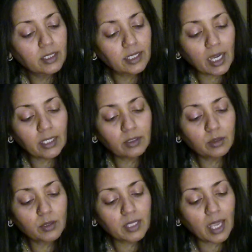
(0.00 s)
tied to
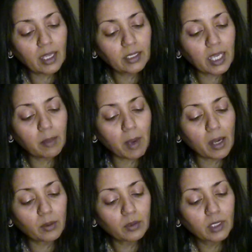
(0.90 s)
his hand, came
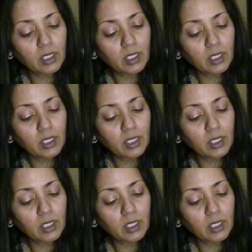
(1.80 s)
out